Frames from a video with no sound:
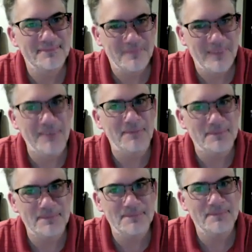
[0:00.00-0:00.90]
yeah
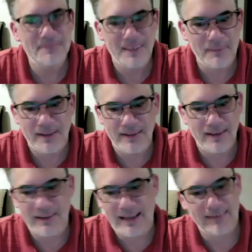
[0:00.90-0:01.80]
yeah and,
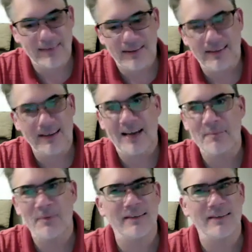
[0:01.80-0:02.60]
eh, it's really easy been,